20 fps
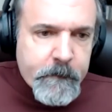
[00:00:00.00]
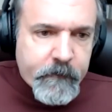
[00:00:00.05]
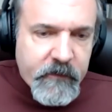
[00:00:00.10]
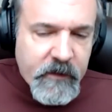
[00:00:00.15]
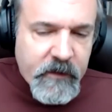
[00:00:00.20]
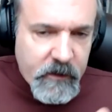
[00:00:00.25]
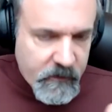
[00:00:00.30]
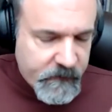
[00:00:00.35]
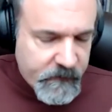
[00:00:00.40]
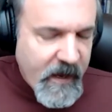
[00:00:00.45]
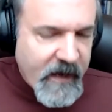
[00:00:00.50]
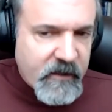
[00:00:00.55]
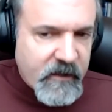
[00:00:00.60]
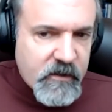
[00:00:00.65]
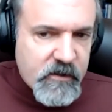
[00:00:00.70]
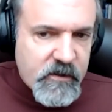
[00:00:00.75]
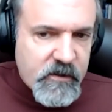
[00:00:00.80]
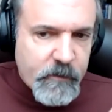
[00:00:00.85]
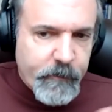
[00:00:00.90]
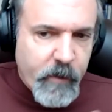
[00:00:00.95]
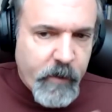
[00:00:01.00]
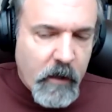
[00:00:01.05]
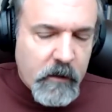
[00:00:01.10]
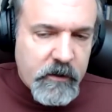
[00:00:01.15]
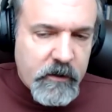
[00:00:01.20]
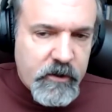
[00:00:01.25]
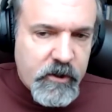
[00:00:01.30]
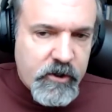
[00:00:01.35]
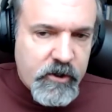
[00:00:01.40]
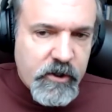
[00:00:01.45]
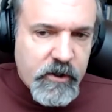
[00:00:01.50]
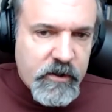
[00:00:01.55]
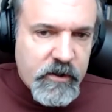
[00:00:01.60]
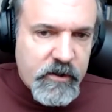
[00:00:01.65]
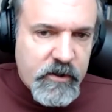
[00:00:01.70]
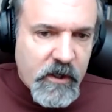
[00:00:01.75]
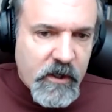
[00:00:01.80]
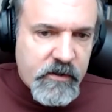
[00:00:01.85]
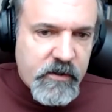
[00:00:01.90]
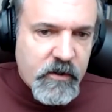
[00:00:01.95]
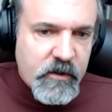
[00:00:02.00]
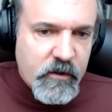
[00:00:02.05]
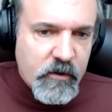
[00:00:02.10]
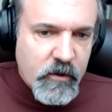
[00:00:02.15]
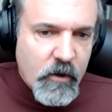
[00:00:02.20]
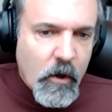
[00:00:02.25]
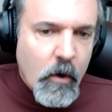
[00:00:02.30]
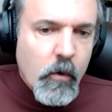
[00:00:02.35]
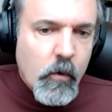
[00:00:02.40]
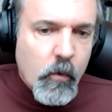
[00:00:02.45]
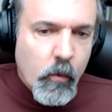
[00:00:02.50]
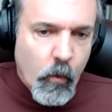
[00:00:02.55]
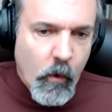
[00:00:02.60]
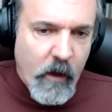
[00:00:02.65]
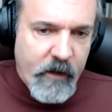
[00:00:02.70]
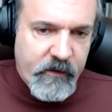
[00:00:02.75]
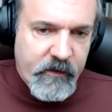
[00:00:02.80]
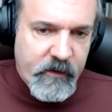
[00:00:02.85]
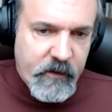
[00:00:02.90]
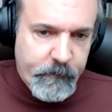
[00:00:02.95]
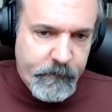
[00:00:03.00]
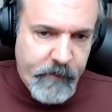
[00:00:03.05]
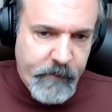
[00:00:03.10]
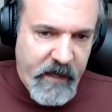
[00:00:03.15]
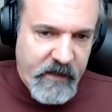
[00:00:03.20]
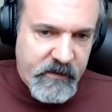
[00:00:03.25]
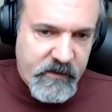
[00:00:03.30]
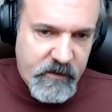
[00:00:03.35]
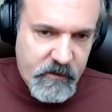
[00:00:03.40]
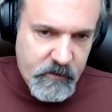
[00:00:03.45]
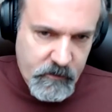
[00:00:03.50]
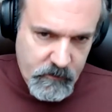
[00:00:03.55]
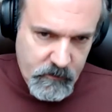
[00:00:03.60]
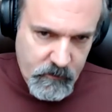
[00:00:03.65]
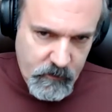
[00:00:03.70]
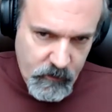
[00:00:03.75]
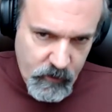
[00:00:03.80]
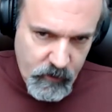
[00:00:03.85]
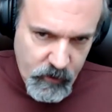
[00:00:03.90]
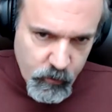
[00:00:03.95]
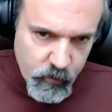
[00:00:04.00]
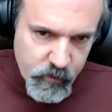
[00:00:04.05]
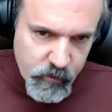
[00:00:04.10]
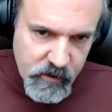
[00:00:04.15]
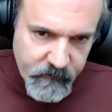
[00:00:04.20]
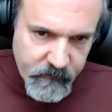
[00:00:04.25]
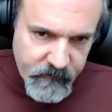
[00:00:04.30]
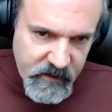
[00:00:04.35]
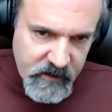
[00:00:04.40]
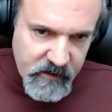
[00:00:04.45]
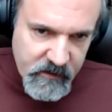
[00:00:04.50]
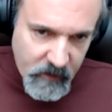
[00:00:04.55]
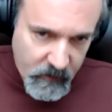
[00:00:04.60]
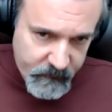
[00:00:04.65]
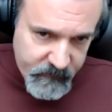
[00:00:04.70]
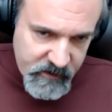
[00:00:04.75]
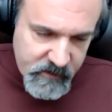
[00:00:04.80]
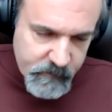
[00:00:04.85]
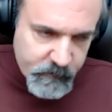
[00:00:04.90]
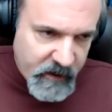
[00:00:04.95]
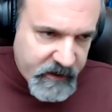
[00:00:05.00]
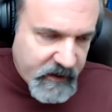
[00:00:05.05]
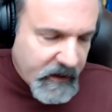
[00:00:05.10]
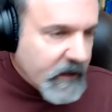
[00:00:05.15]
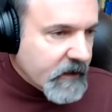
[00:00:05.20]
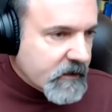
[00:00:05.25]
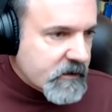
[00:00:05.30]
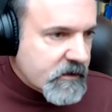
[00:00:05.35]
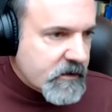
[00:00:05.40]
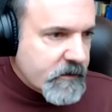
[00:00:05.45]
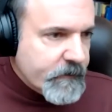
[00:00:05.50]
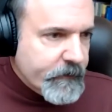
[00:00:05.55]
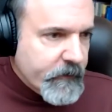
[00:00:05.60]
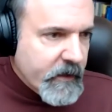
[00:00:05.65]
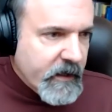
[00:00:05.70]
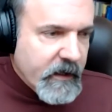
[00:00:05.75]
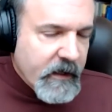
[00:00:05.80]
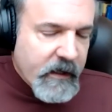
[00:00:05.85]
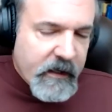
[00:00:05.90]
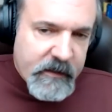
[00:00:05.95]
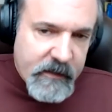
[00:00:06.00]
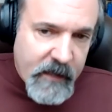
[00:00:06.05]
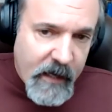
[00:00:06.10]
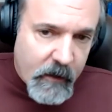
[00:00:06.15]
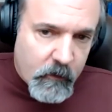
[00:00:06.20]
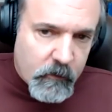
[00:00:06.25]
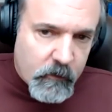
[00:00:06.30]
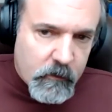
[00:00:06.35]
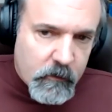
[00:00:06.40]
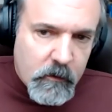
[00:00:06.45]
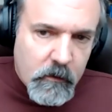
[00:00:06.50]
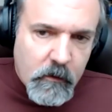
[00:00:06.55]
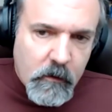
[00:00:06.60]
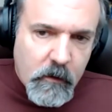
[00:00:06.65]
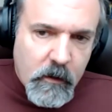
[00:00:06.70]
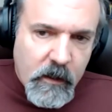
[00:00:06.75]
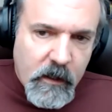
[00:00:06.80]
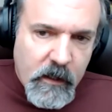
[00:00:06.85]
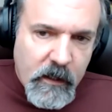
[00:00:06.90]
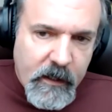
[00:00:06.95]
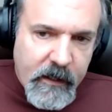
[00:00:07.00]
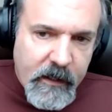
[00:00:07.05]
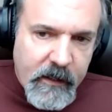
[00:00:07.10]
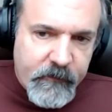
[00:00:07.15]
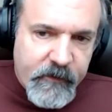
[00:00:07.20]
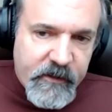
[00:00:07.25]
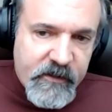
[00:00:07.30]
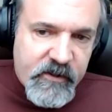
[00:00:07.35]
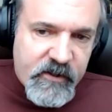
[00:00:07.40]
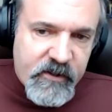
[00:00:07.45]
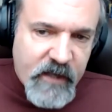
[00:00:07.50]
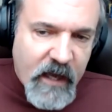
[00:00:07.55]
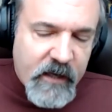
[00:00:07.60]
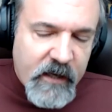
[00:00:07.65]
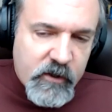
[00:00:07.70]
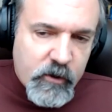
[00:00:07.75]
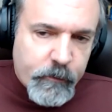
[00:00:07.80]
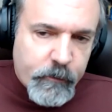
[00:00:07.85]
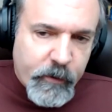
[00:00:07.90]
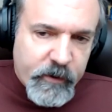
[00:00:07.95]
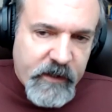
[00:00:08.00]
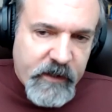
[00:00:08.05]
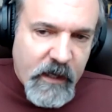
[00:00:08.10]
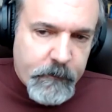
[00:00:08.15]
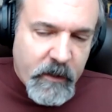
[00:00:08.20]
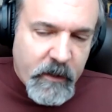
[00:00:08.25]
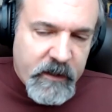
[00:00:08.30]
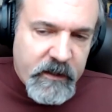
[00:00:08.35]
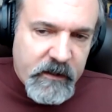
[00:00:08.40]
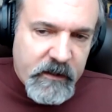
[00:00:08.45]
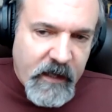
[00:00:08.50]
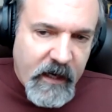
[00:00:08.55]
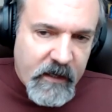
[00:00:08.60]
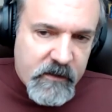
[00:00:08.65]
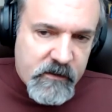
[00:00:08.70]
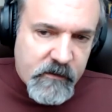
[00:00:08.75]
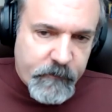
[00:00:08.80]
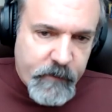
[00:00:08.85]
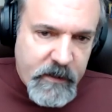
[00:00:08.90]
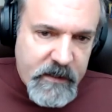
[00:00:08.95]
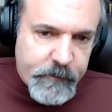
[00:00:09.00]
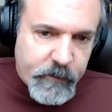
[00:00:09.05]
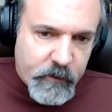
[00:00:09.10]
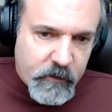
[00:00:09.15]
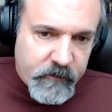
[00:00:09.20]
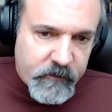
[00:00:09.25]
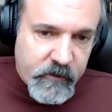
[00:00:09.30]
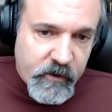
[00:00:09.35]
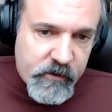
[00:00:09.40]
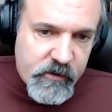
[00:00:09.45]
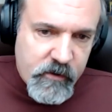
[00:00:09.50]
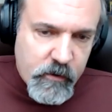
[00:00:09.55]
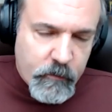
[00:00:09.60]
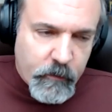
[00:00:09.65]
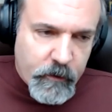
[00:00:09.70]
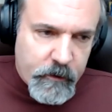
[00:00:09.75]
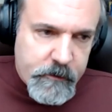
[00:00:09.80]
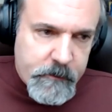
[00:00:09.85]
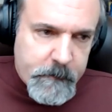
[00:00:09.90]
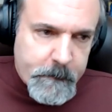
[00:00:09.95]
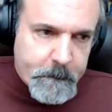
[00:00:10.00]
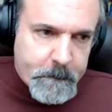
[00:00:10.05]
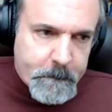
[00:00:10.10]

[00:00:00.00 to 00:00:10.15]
The fact is, the politician doesn't know what the best use of this money is. Now, if instead you put that money in the hands of people, of consumers,